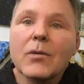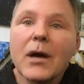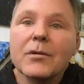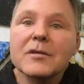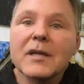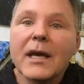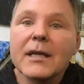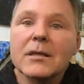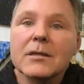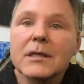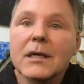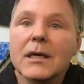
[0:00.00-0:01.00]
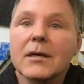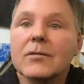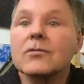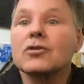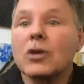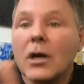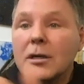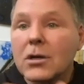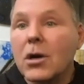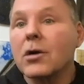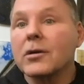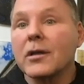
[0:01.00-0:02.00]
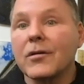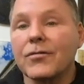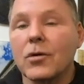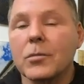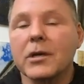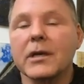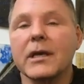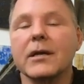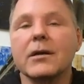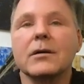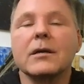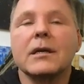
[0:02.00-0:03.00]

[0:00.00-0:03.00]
I was at John Carney, the former kicker.